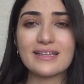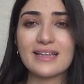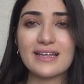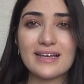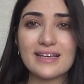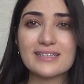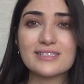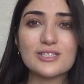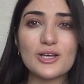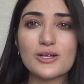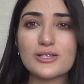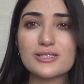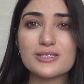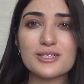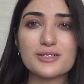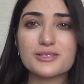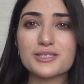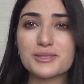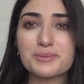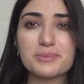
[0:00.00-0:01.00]
It's
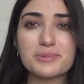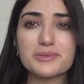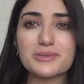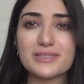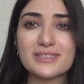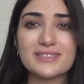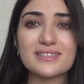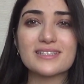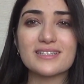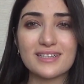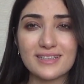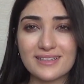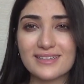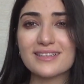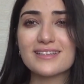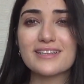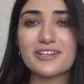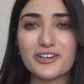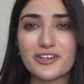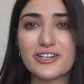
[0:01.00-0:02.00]
also to boost
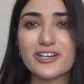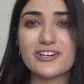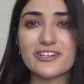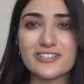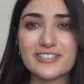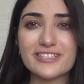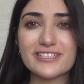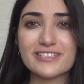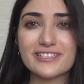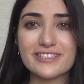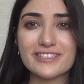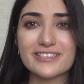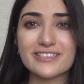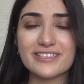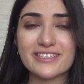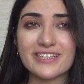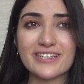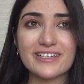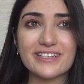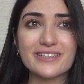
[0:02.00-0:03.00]
their
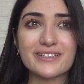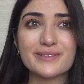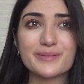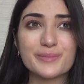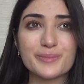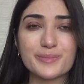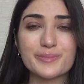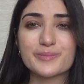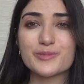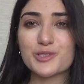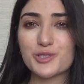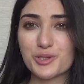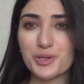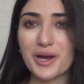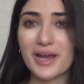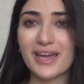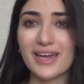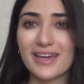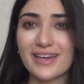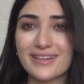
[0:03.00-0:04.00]
narcissistic
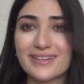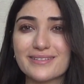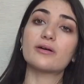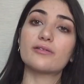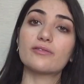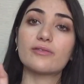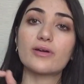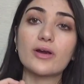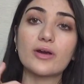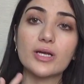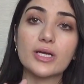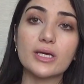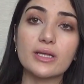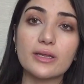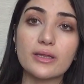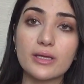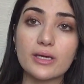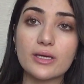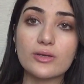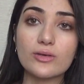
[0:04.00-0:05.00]
trait. A very good
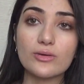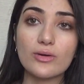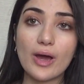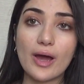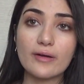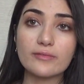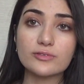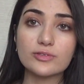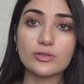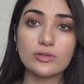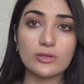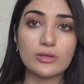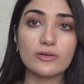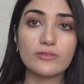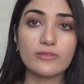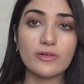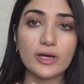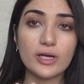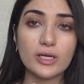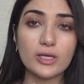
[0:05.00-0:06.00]
thing you have to
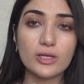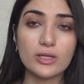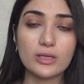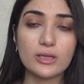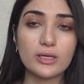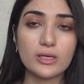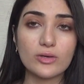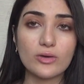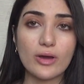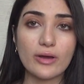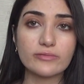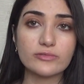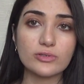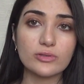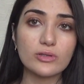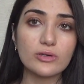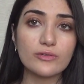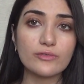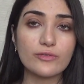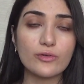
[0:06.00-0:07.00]

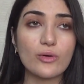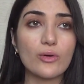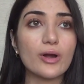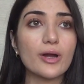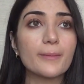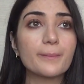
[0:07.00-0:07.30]
look for.